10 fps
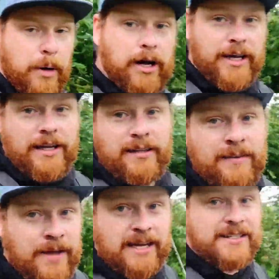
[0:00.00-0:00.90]
buy it,
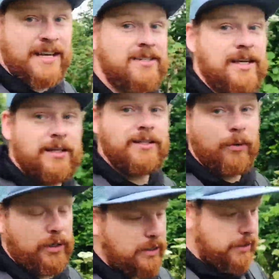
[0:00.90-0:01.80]
and test it and
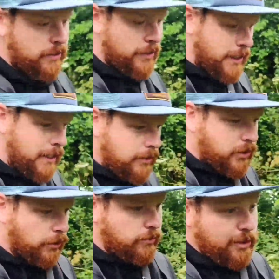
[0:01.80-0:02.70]
see what it does.
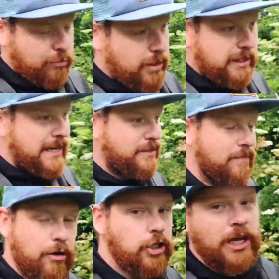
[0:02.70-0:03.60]
So this reel has a
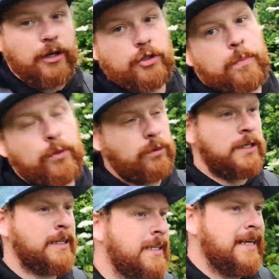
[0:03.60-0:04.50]
very shallow
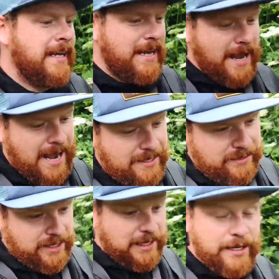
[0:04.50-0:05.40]
spool. It
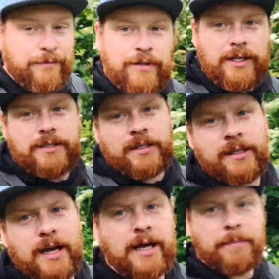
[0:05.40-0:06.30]
has a lifted
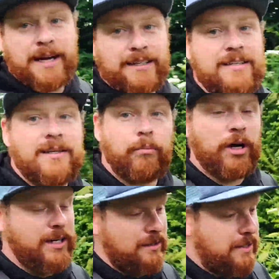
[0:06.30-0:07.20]
magnetic
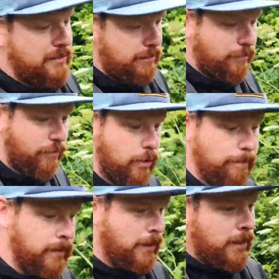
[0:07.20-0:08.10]
braking system
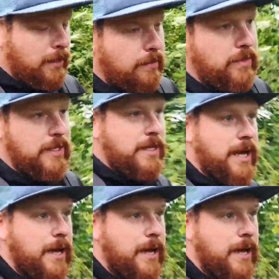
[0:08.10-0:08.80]
from the